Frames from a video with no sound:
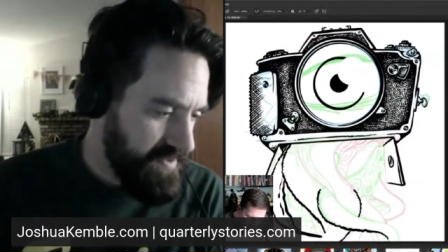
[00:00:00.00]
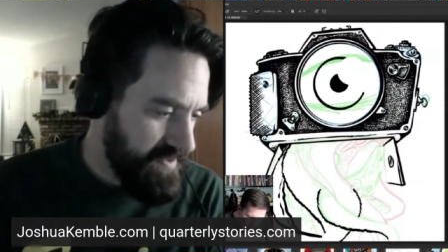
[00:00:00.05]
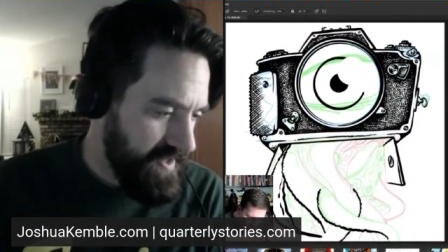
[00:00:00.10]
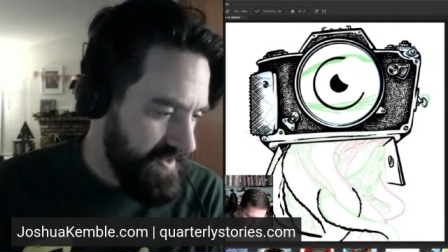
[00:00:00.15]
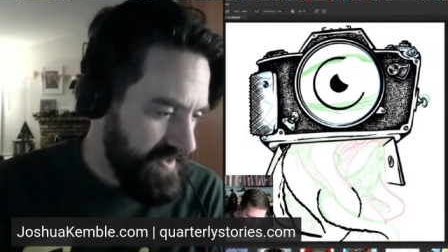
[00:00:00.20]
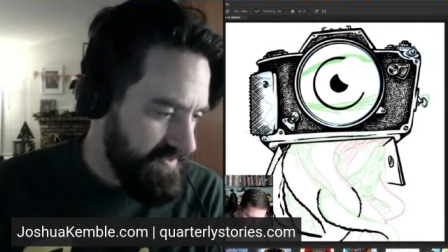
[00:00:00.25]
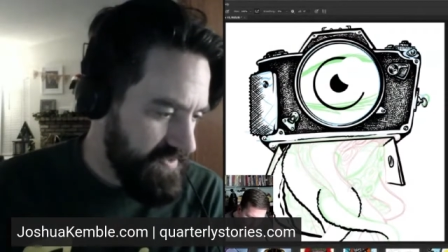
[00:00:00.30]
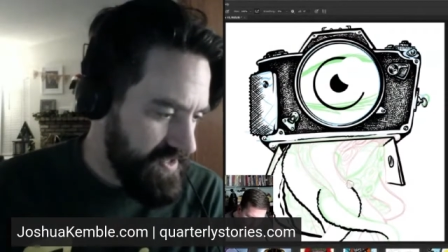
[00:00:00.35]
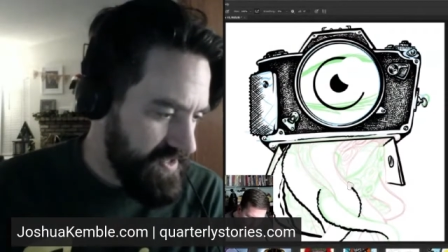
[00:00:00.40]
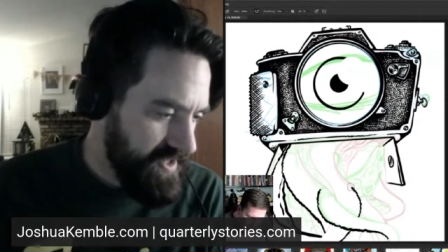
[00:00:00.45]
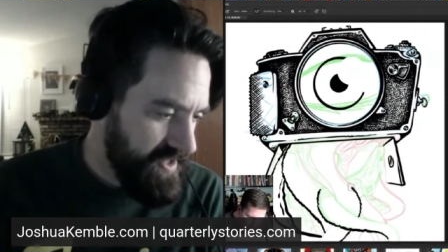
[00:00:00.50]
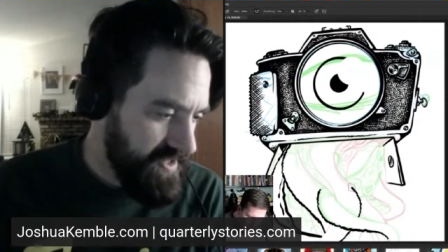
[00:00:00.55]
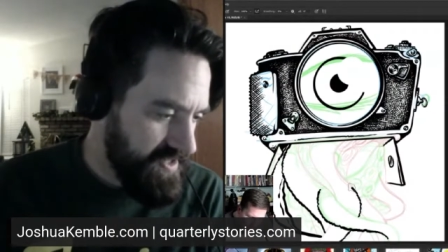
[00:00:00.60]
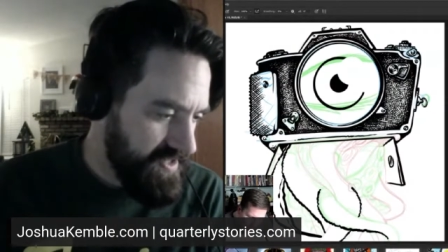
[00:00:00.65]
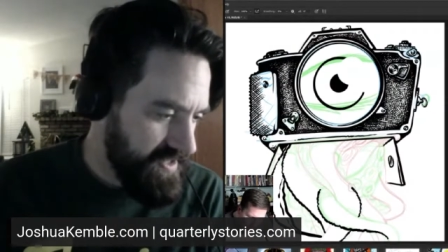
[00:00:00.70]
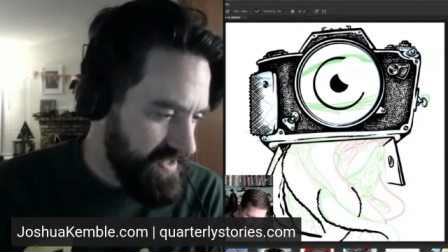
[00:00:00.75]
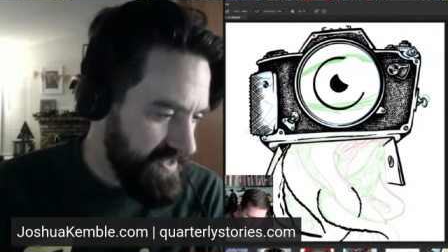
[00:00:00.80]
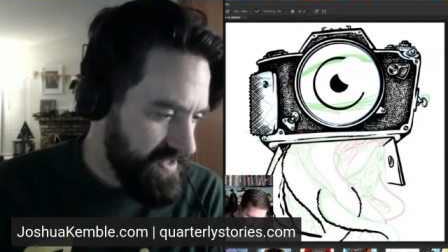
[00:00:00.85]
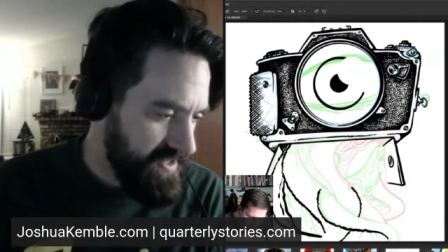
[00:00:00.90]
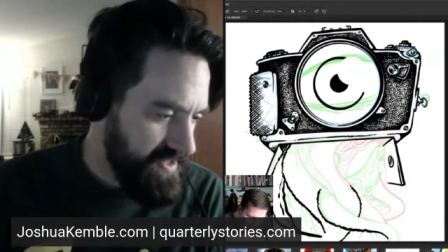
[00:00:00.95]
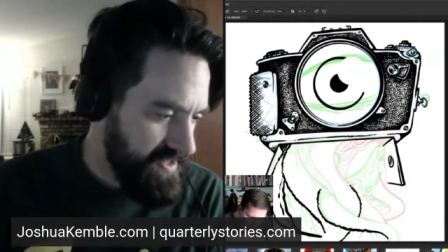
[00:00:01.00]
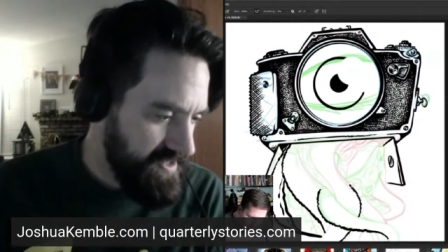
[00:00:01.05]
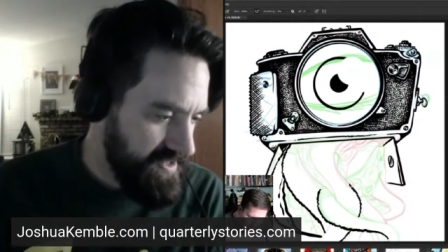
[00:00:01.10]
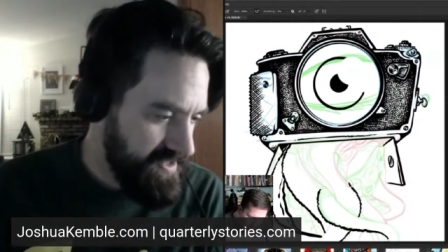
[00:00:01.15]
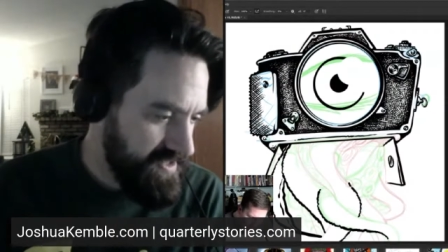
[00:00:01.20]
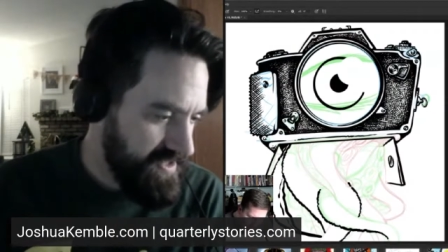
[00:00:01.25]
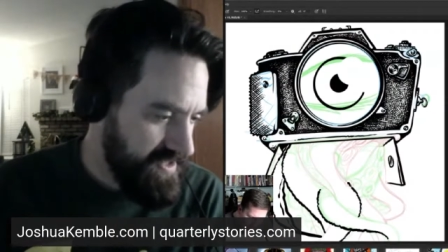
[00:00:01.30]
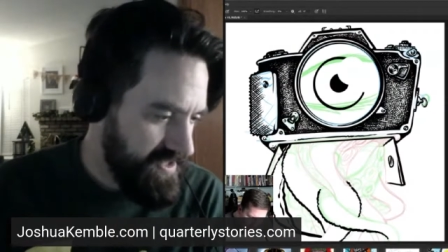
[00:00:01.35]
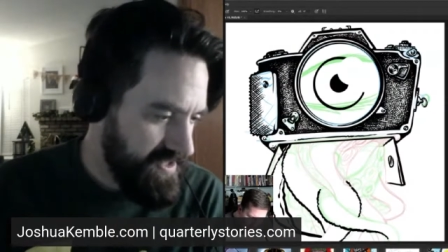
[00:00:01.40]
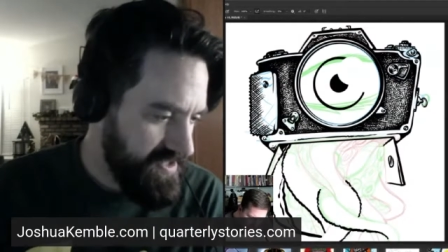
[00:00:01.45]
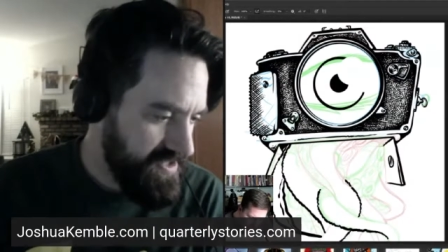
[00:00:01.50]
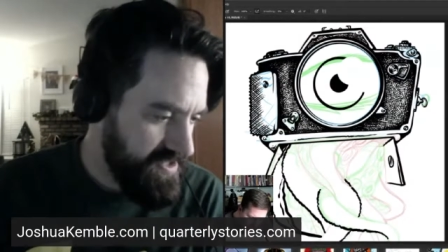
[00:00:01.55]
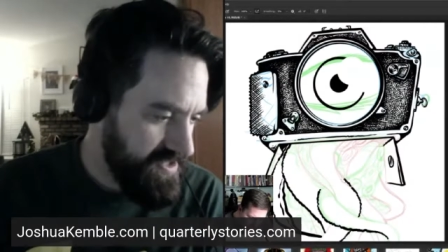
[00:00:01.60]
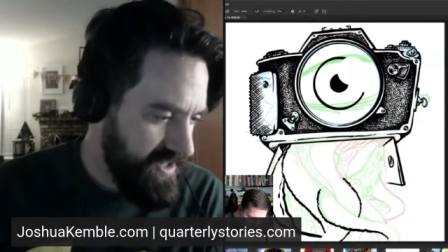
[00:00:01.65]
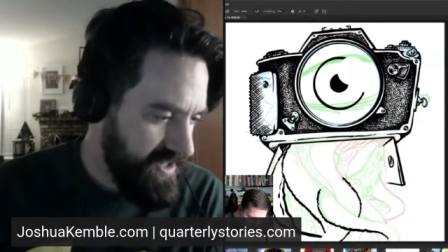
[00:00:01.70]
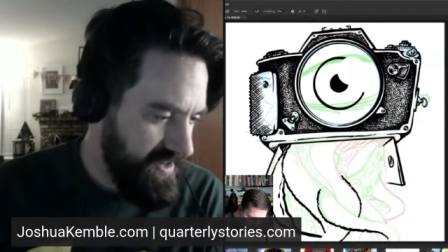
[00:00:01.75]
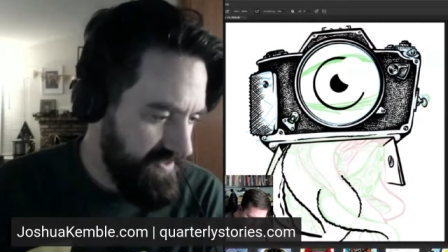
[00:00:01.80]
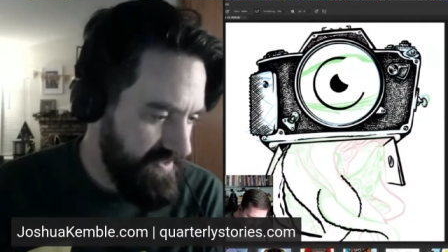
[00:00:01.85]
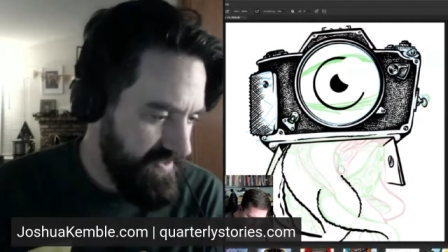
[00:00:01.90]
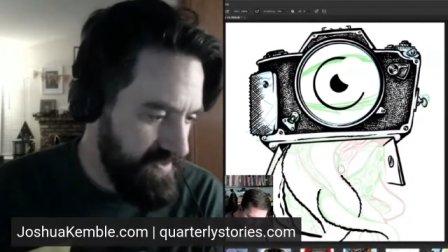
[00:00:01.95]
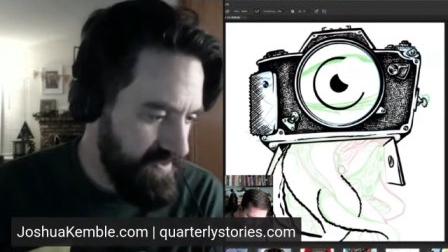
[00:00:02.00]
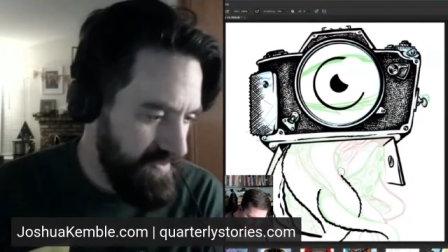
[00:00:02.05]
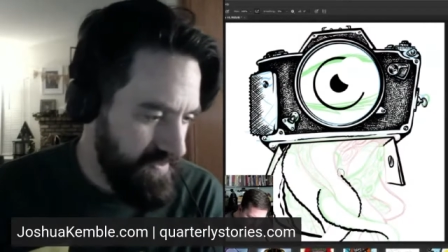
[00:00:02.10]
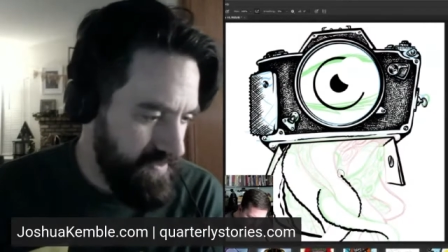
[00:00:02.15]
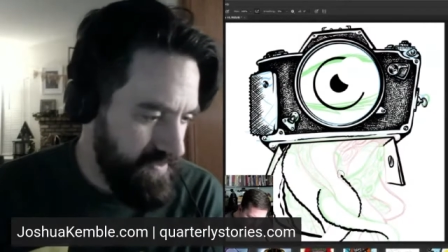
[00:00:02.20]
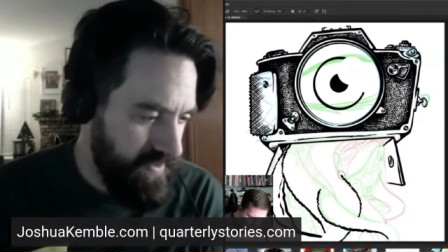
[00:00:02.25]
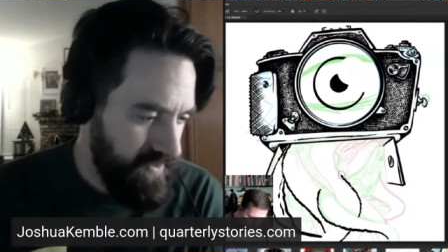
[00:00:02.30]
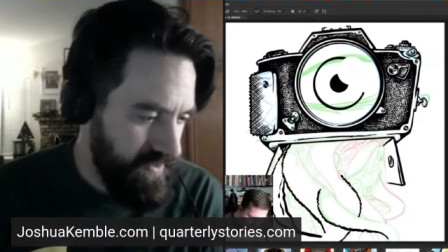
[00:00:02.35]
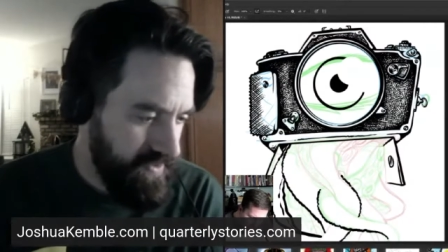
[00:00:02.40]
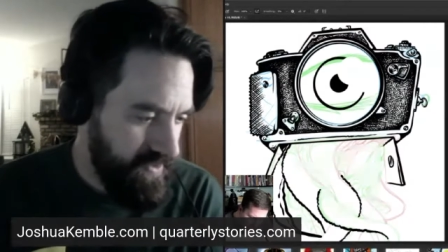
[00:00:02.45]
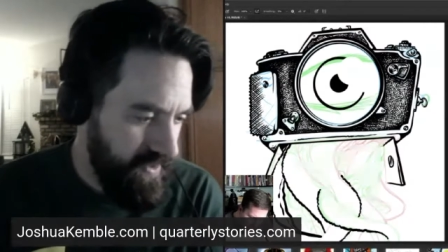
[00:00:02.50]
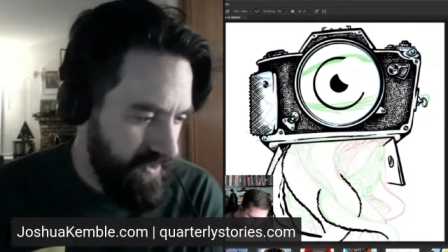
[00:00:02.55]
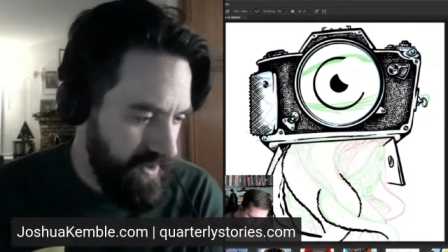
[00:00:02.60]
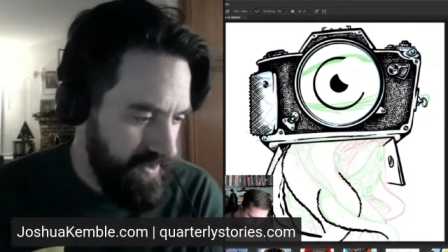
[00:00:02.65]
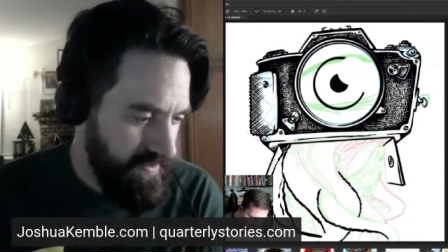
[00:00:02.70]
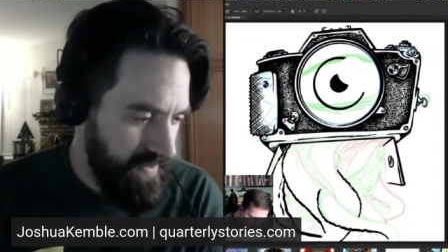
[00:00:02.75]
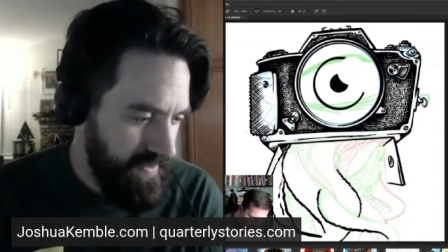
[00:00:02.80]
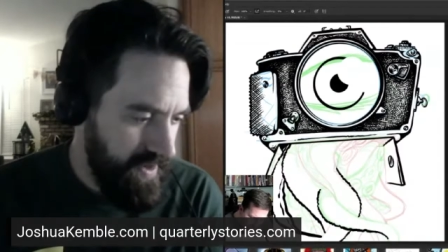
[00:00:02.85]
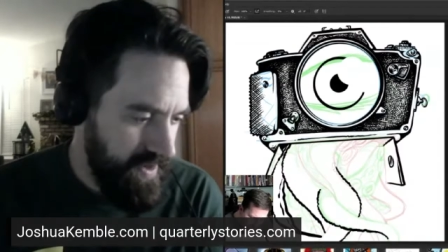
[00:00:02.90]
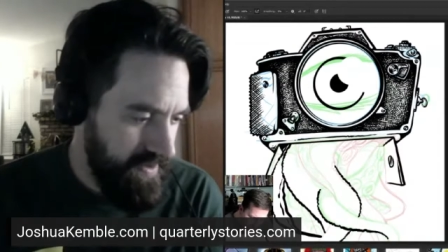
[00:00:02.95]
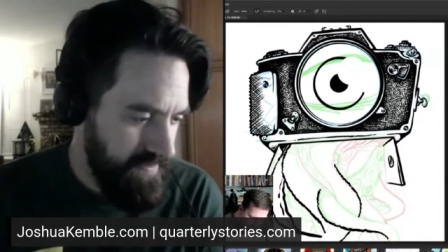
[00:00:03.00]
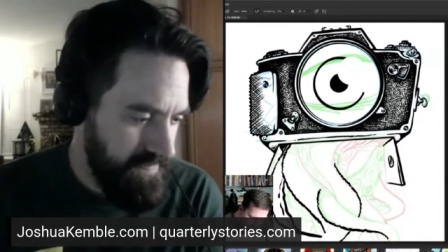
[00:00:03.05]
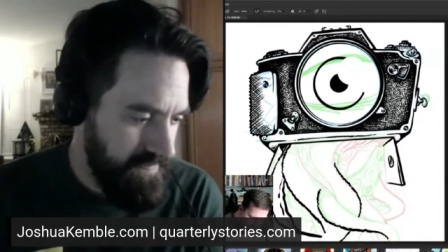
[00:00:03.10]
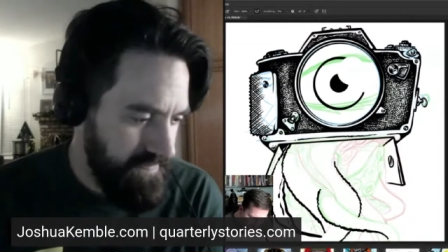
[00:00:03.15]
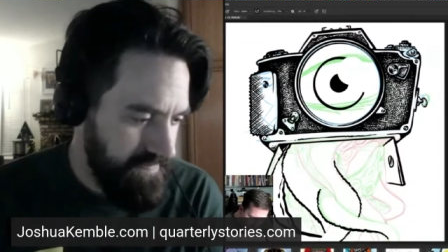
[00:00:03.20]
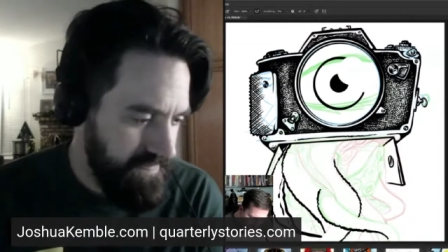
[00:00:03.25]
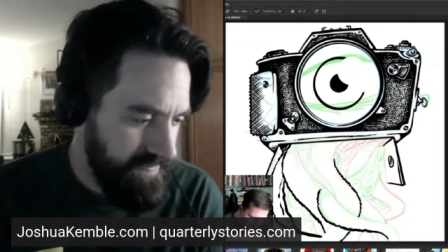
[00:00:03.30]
I haven't talked to Jeff in quite a while.